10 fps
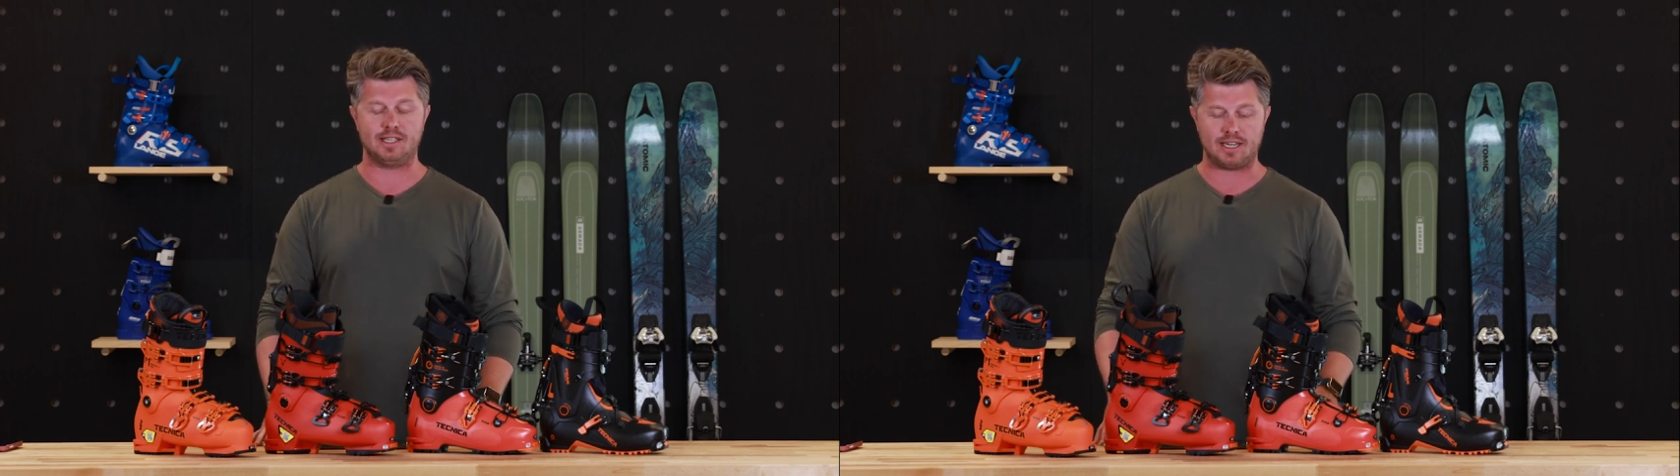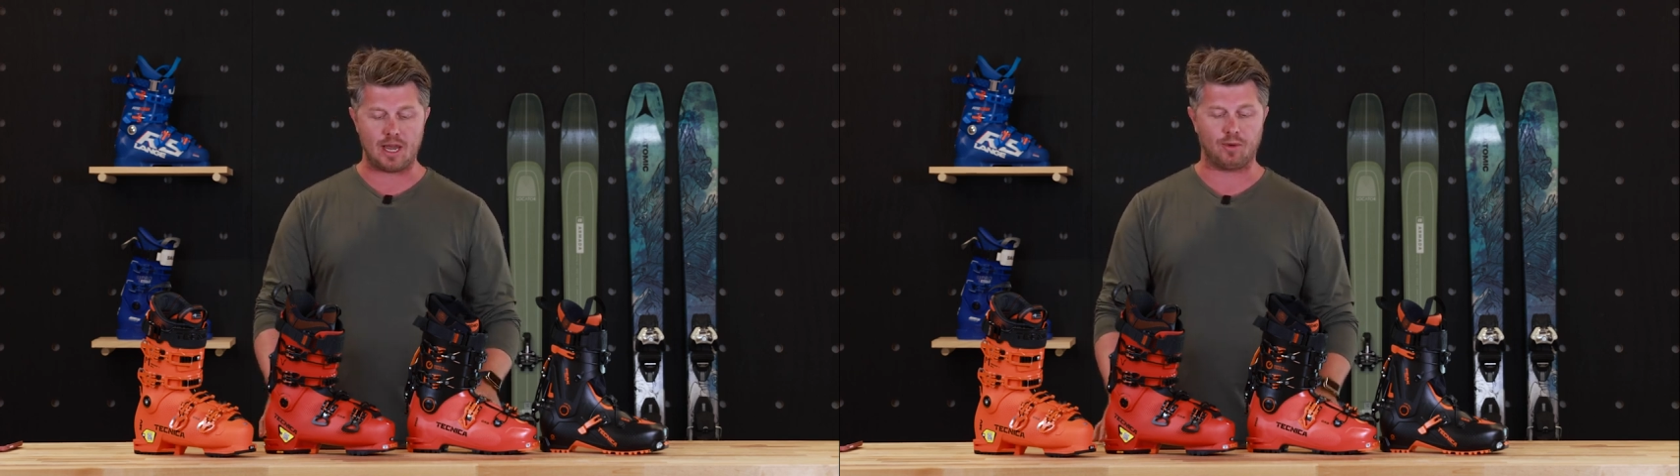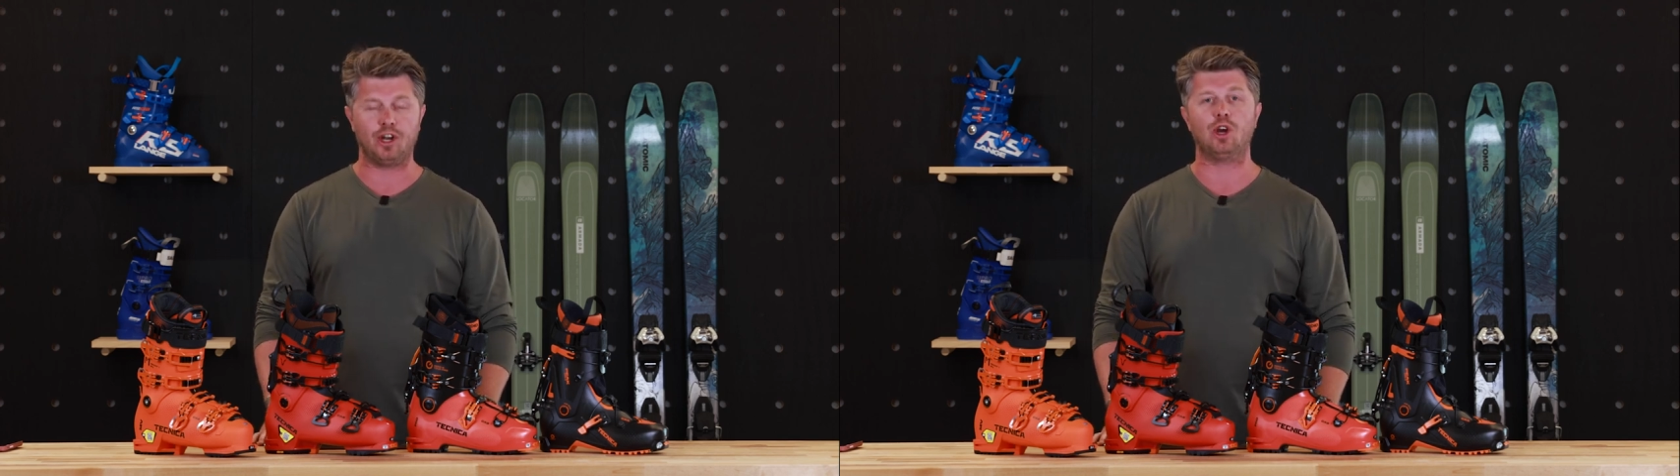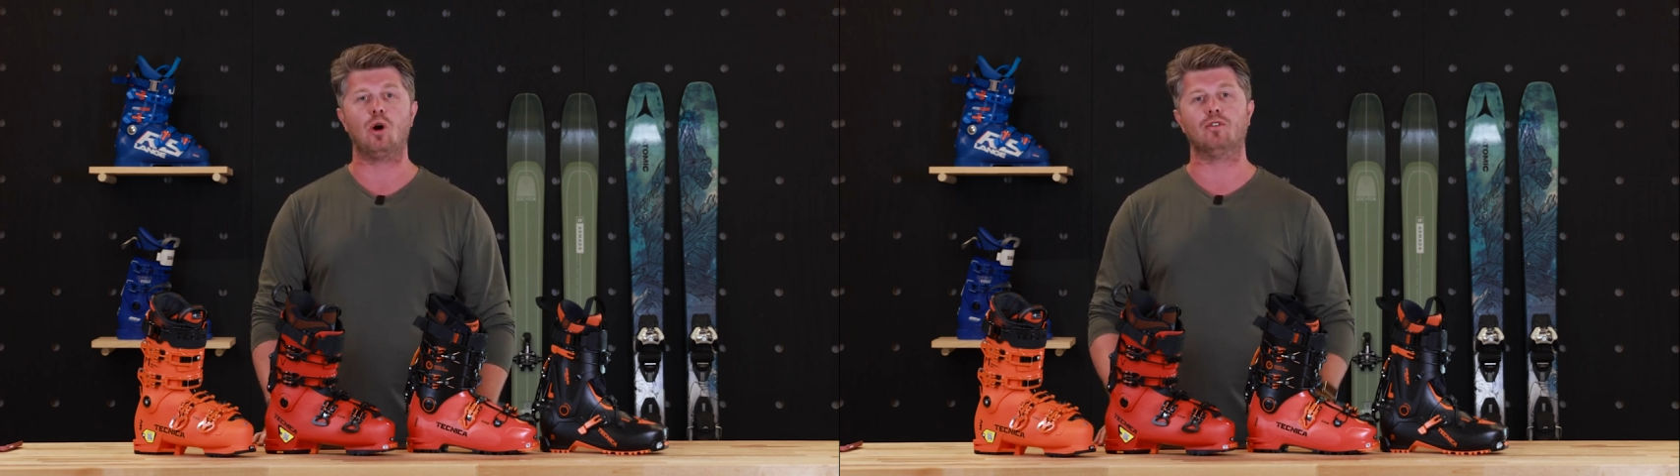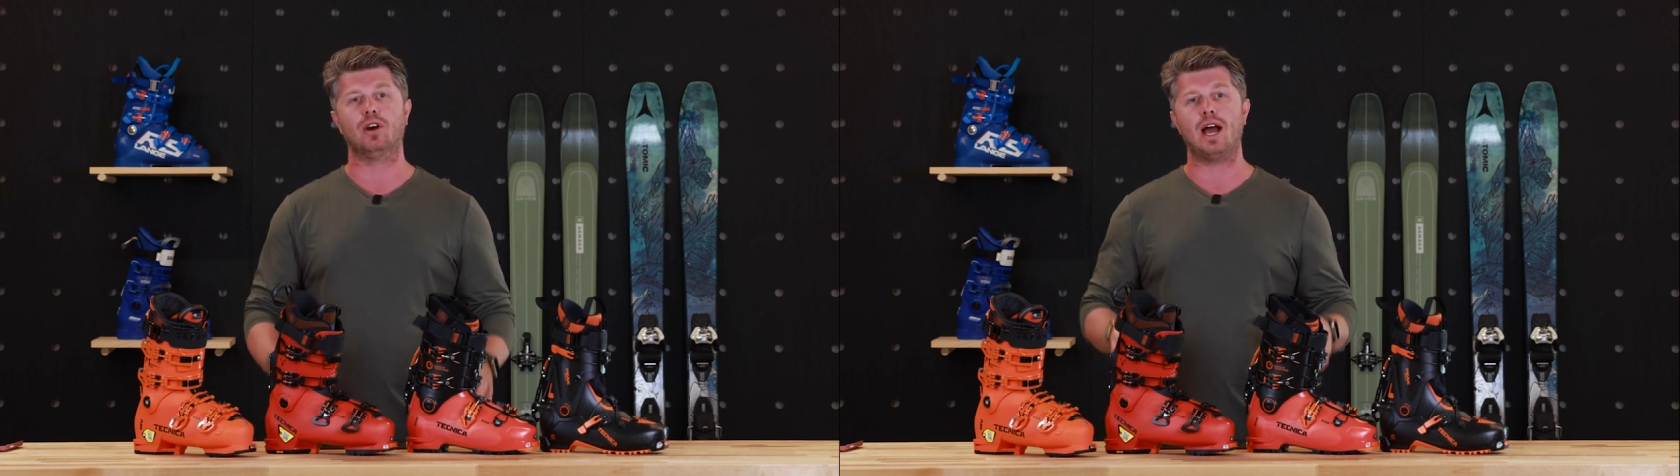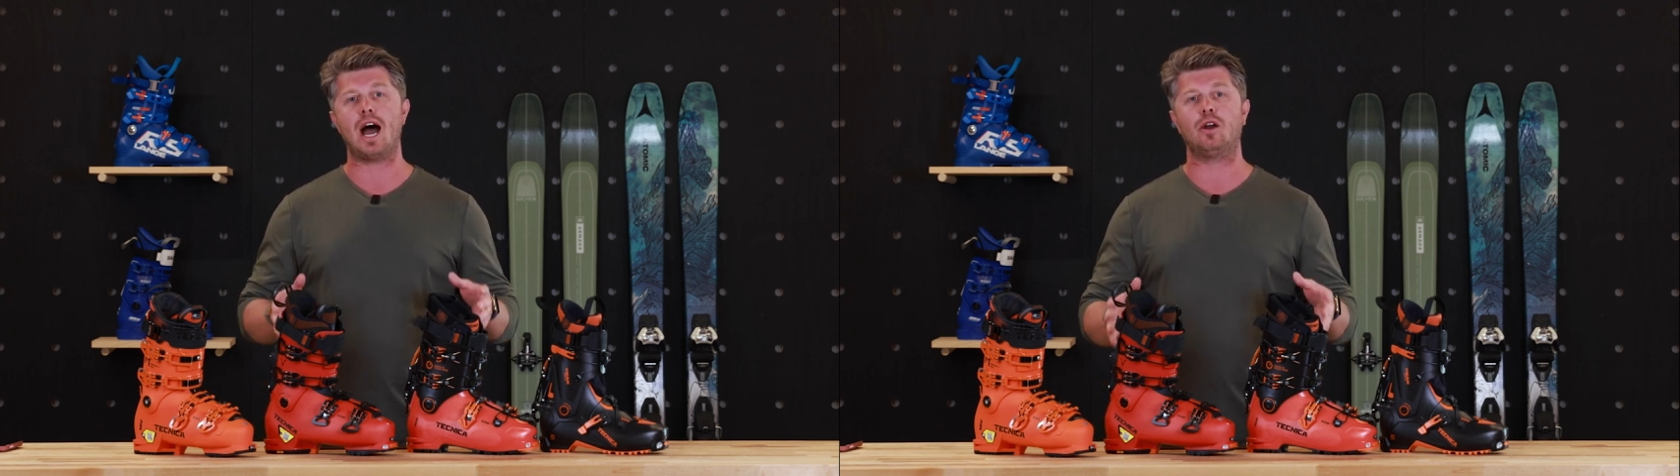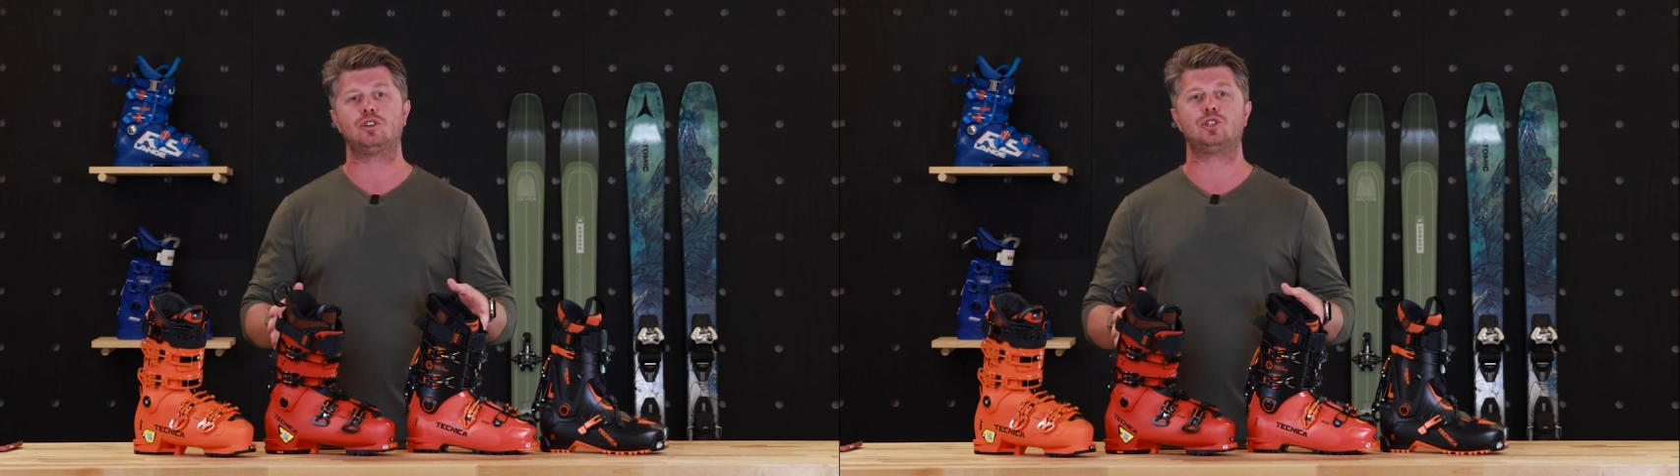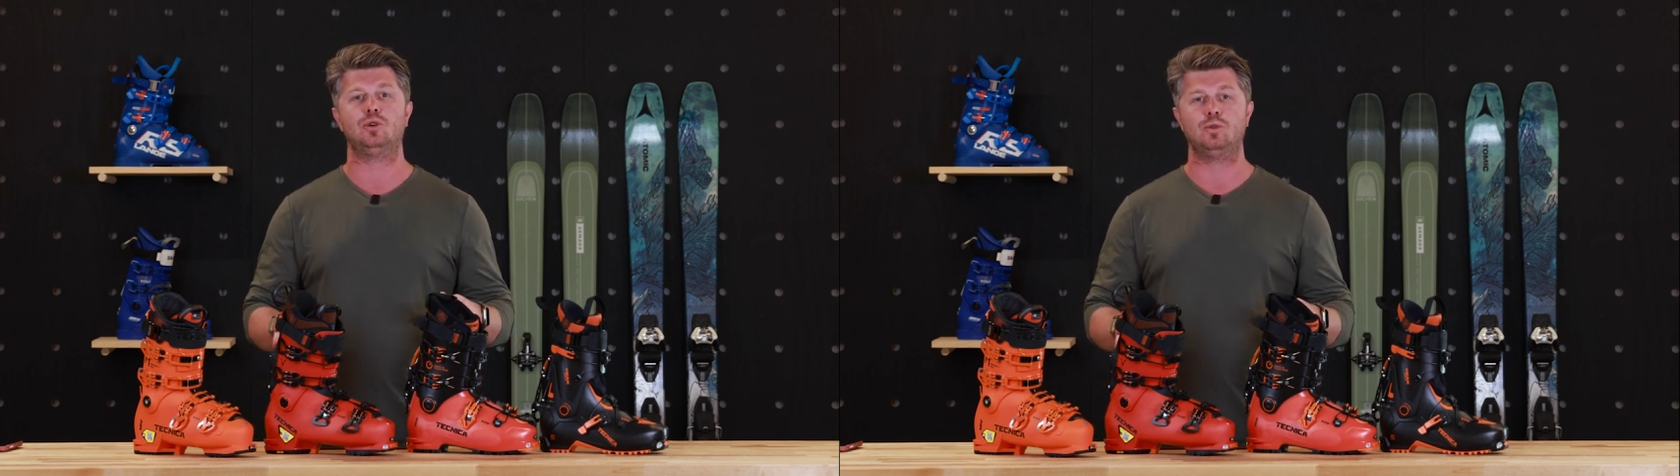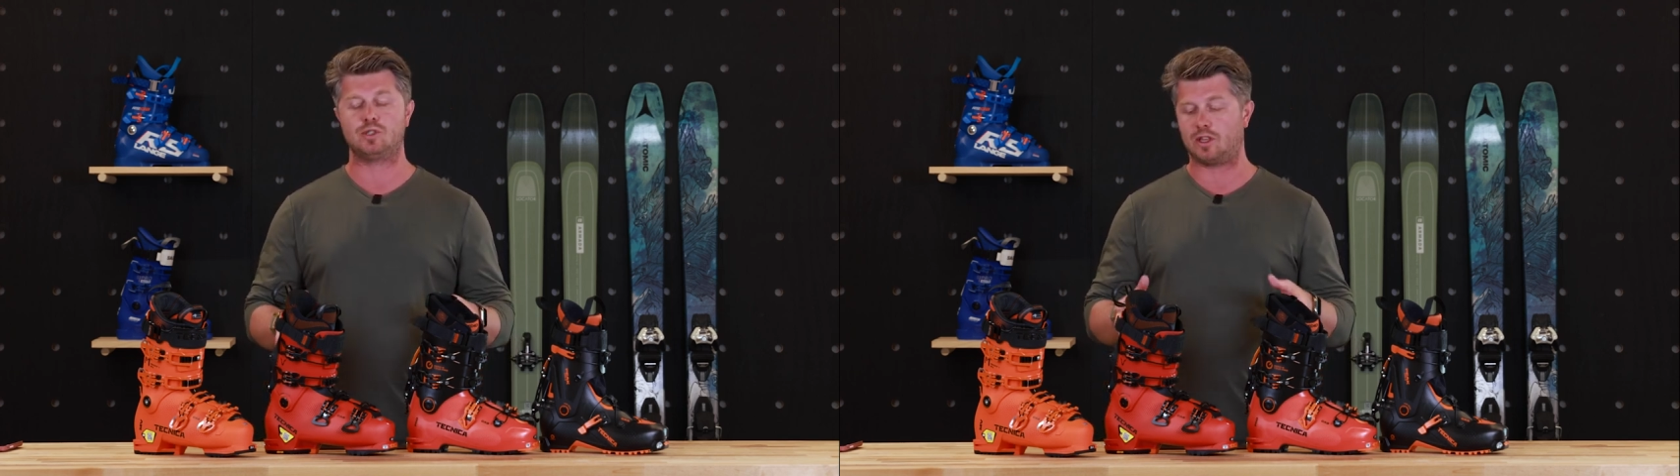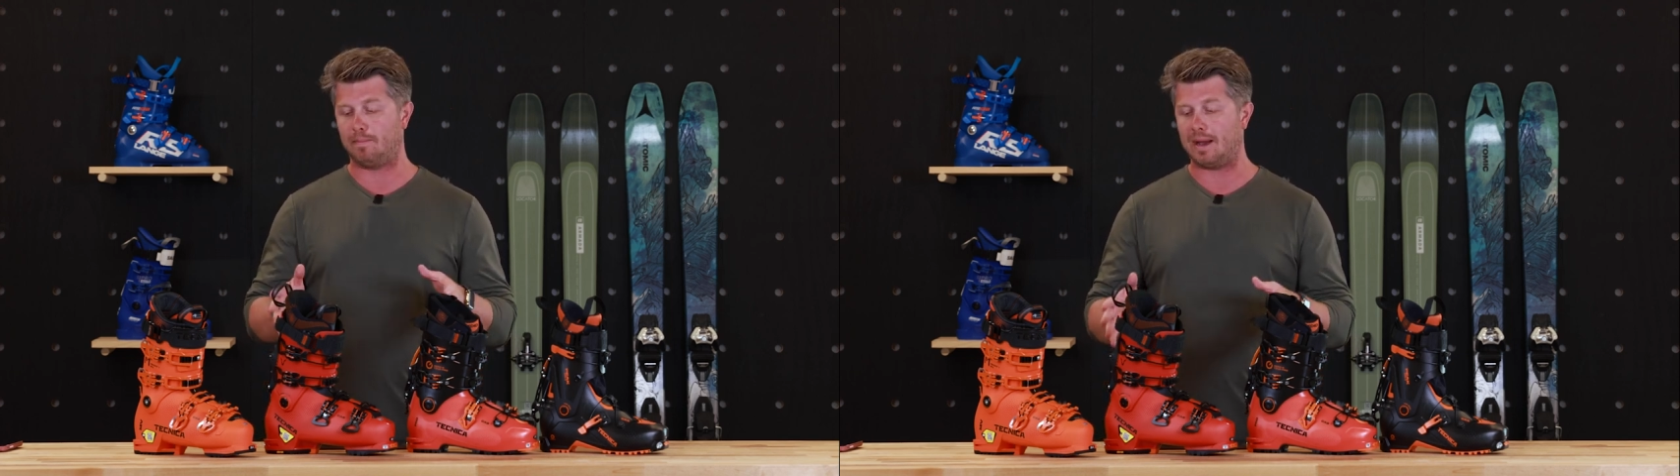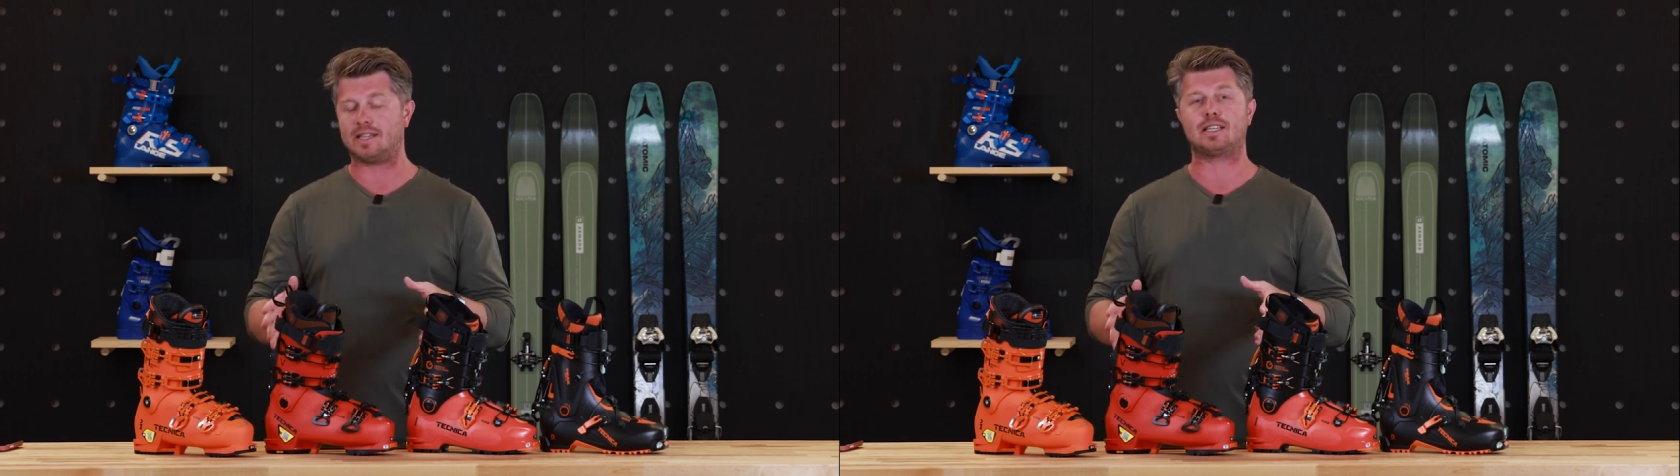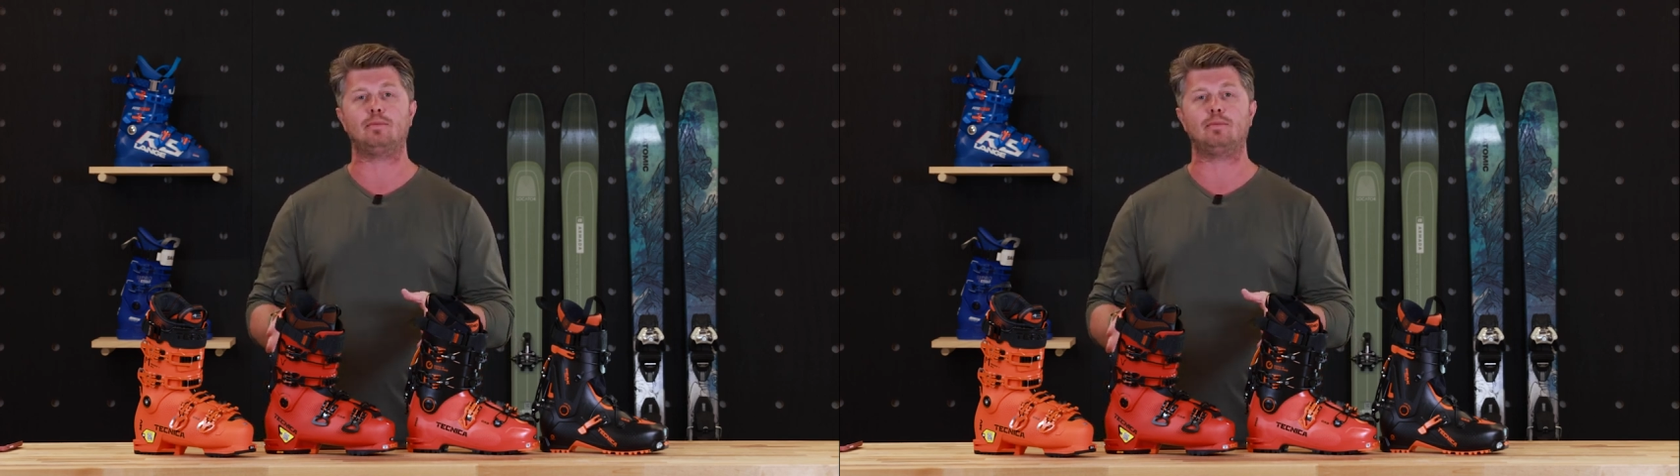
and today we're going to go over how to choose the best